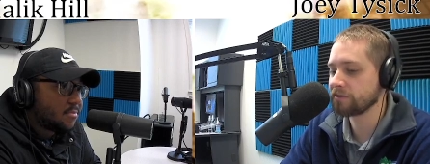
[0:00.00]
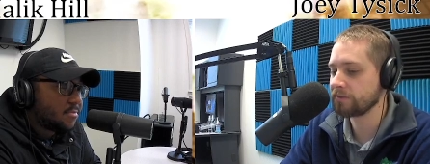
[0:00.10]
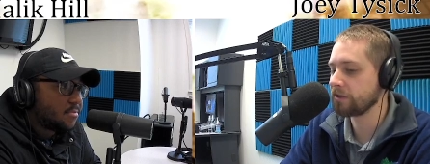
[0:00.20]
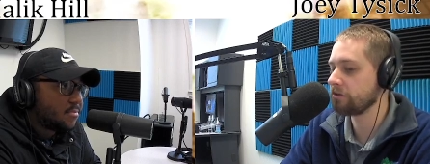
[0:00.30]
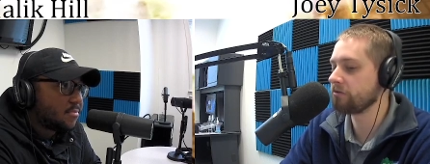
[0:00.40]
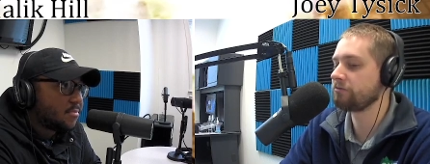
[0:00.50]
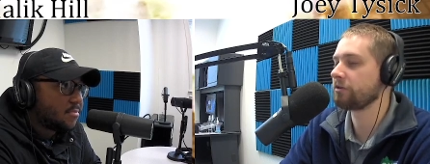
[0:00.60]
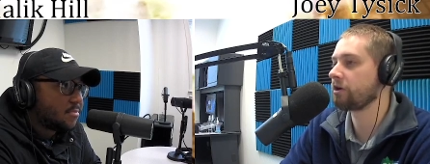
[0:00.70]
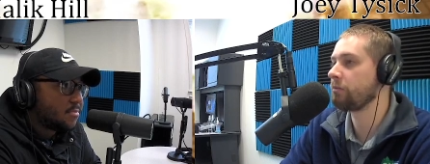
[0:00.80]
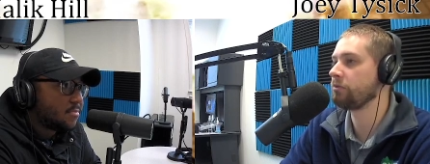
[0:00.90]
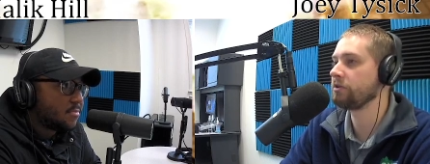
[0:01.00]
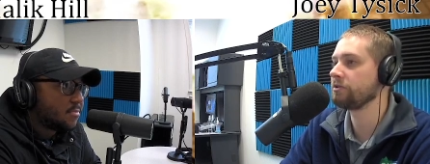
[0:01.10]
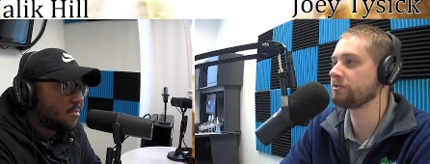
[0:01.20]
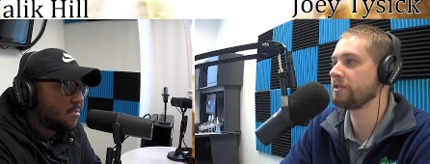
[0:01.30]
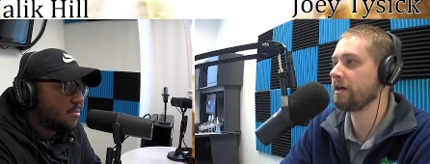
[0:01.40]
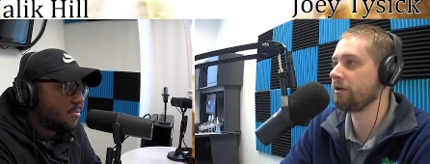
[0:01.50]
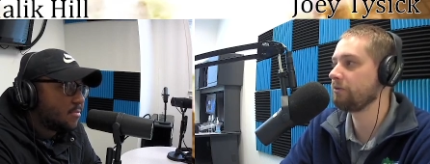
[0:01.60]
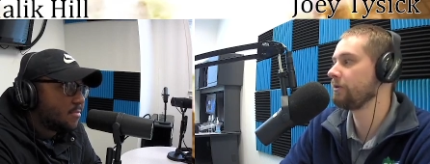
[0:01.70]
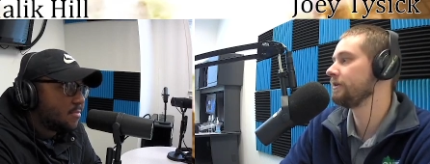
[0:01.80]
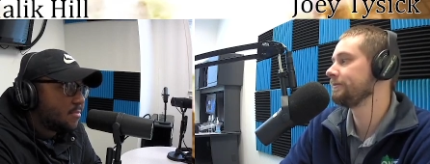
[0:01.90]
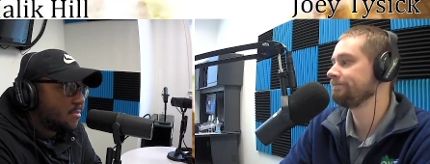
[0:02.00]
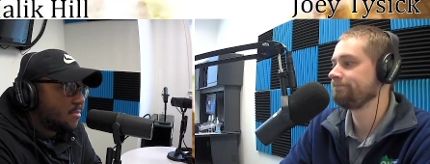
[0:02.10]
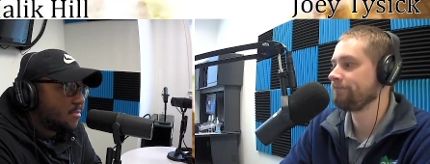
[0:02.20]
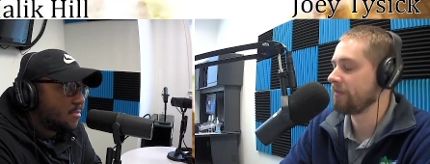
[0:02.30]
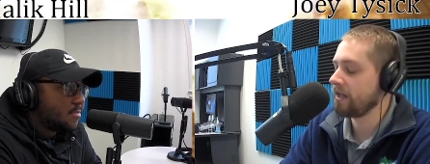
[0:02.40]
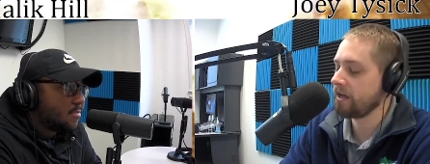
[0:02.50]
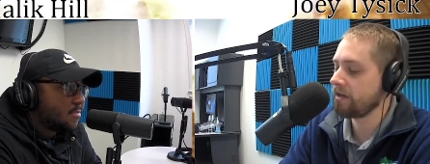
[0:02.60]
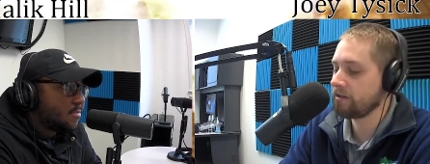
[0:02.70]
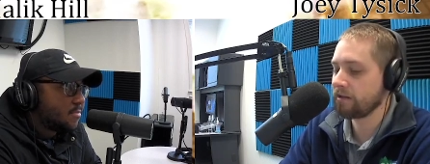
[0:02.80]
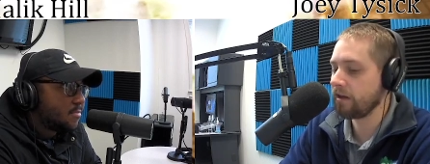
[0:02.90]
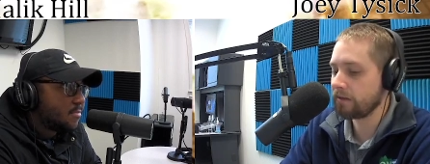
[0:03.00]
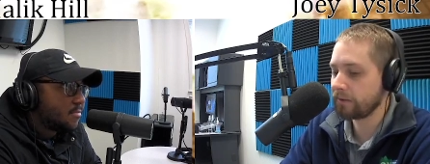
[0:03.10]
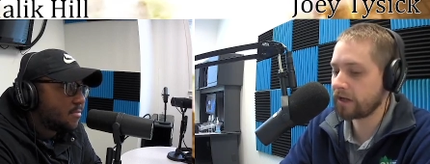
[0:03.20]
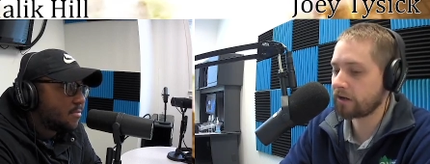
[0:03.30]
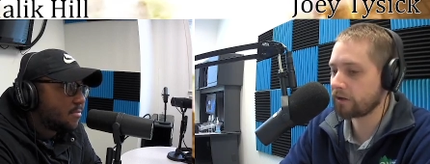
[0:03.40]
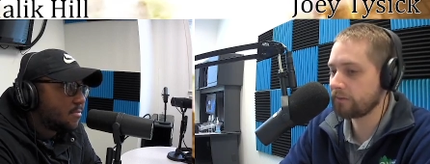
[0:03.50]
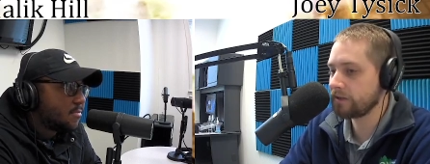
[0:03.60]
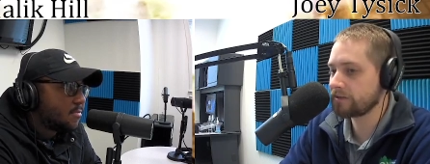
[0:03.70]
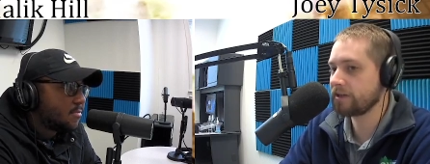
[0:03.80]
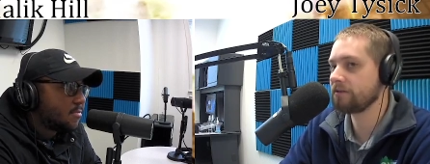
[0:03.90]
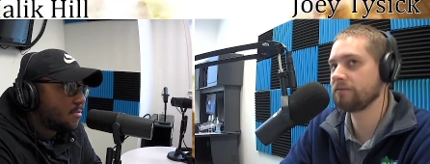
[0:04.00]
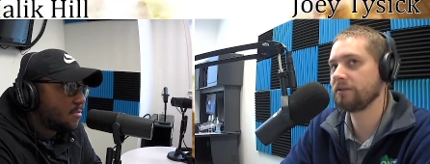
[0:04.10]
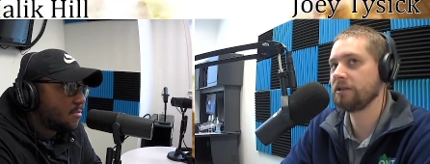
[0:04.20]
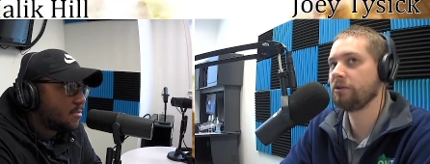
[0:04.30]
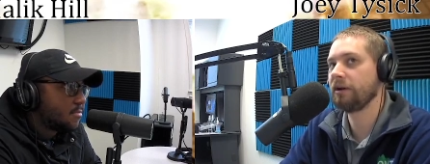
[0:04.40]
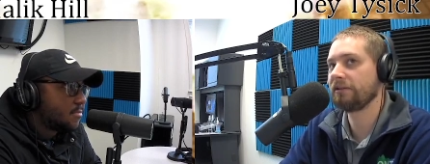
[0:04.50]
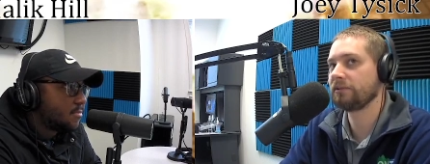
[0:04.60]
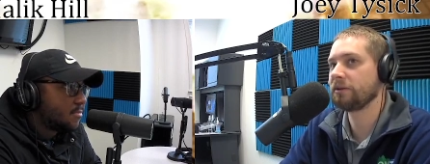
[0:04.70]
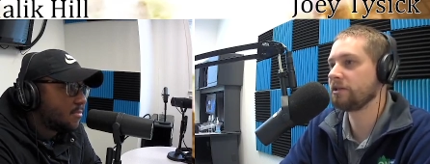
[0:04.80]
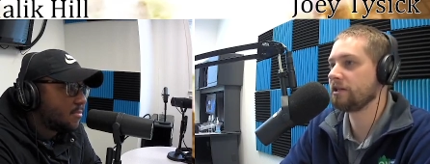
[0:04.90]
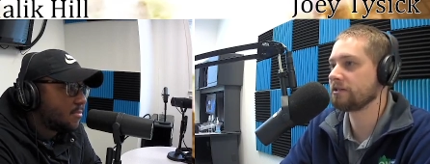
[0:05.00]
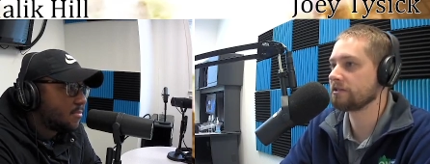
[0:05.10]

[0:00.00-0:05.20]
Speaker 1: team has been good for a couple years now. And uh, the big argument is that, you know, everybody